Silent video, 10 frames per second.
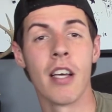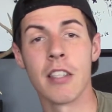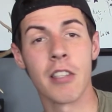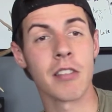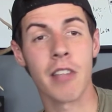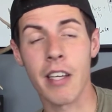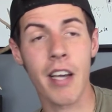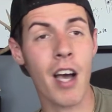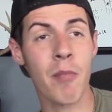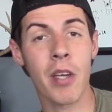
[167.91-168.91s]
It's just like,
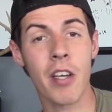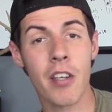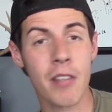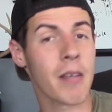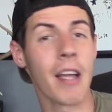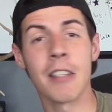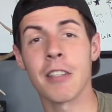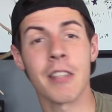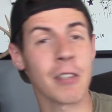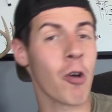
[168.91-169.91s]
I'm here, and it's
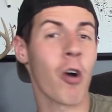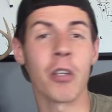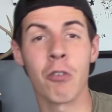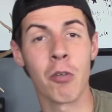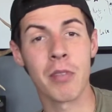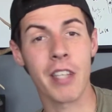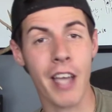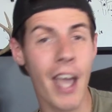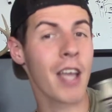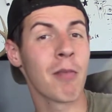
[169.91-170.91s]
just like talking to them. It's
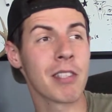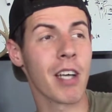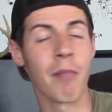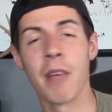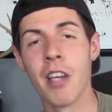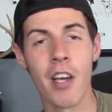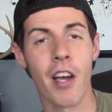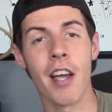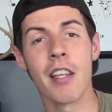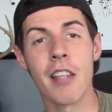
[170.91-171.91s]
like, hey, what's up?
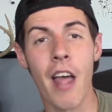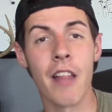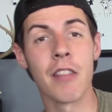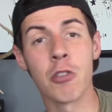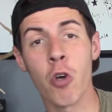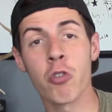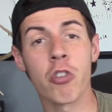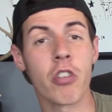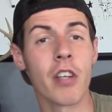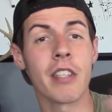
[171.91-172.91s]
All right, and the
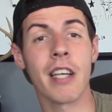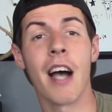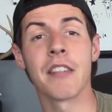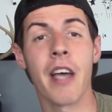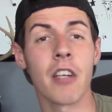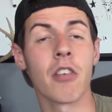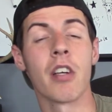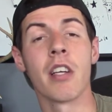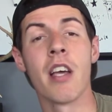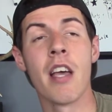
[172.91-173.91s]
social grunt, the contact
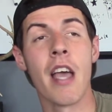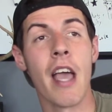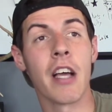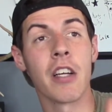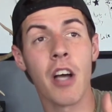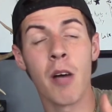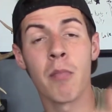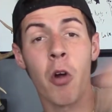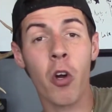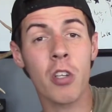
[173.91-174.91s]
grunt, it could
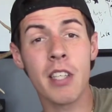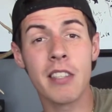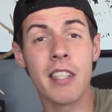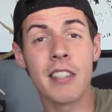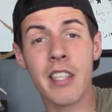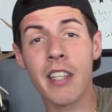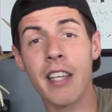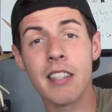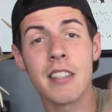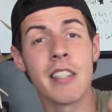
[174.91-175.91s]
come early season,
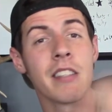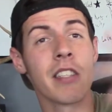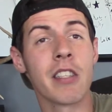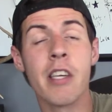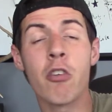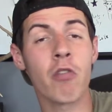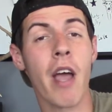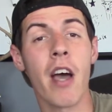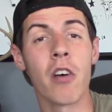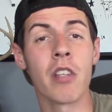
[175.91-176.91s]
late season, year
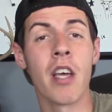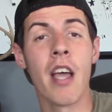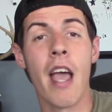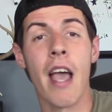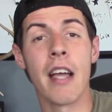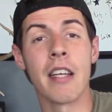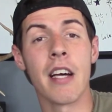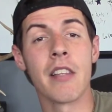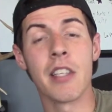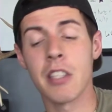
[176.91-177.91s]
round, and
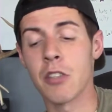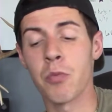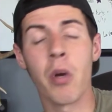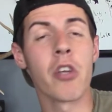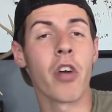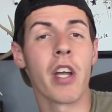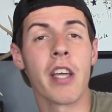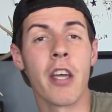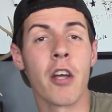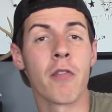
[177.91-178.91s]
this is what you're going to
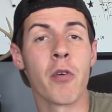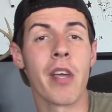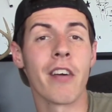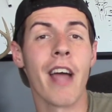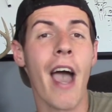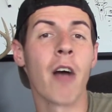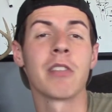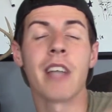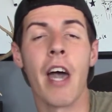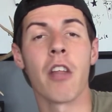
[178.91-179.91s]
hear if you hear it
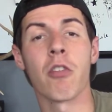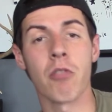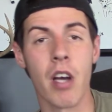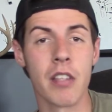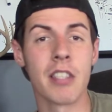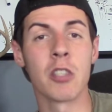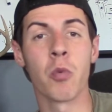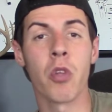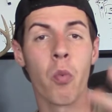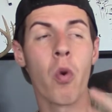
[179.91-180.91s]
outside of the rut. This
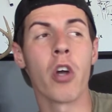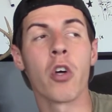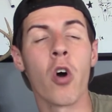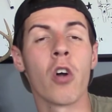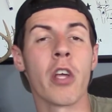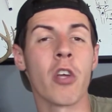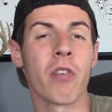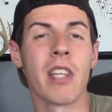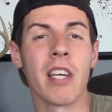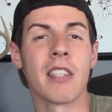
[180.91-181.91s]
is the one call
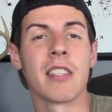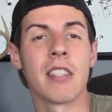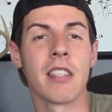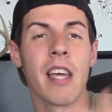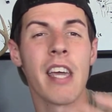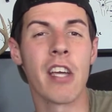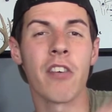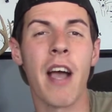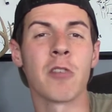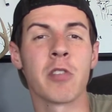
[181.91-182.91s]
really going to
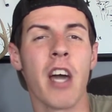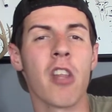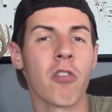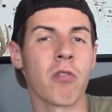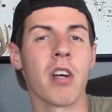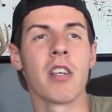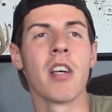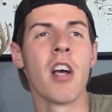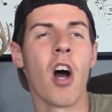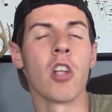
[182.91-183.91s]
hear outside of the rut,
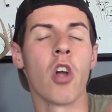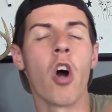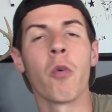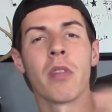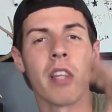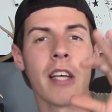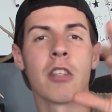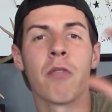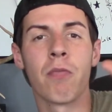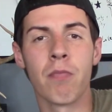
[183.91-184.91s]
along with like
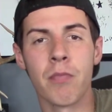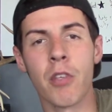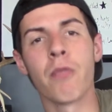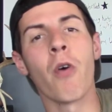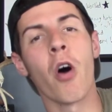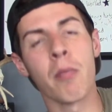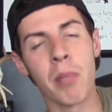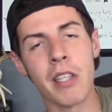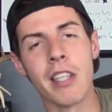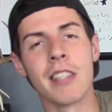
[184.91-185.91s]
the fawn
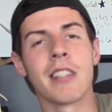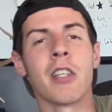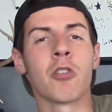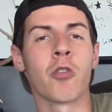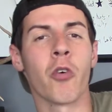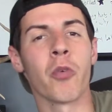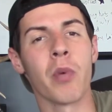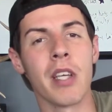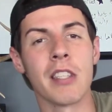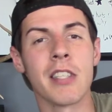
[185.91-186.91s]
bleats and the snort
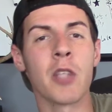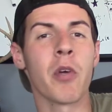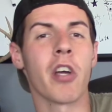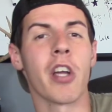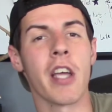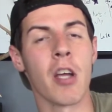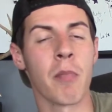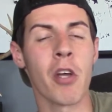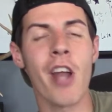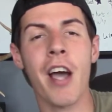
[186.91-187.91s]
wheeze. That's what you're going to hear,
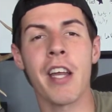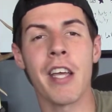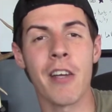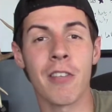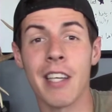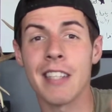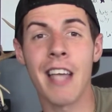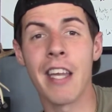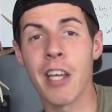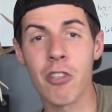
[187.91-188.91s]
but you're not going to hear like a
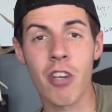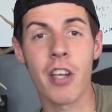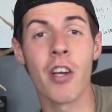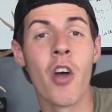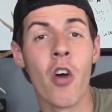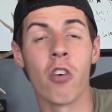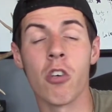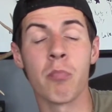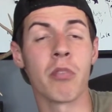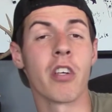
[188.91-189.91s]
tendon grunt or
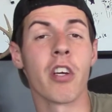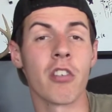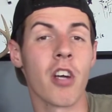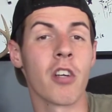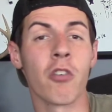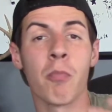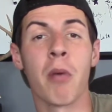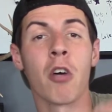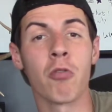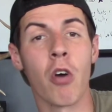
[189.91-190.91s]
a breeding grunt or a
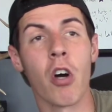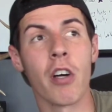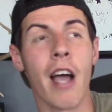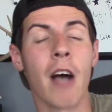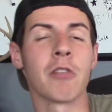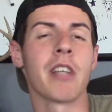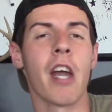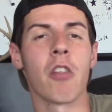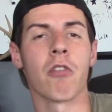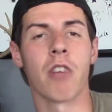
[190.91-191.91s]
buck roar
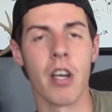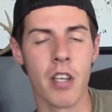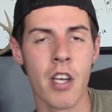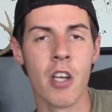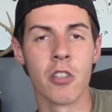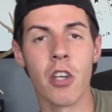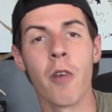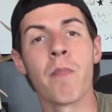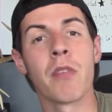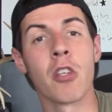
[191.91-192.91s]
outside of the rut.
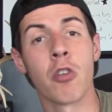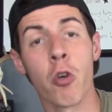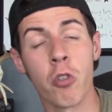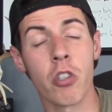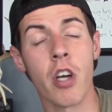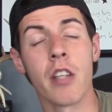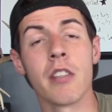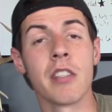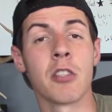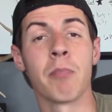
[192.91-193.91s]
So the social grunt,
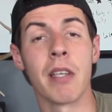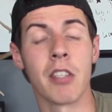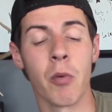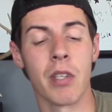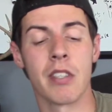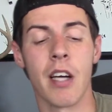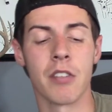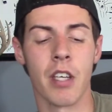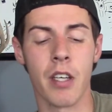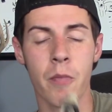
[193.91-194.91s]
this is basically what it
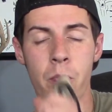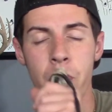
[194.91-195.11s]
sounds like.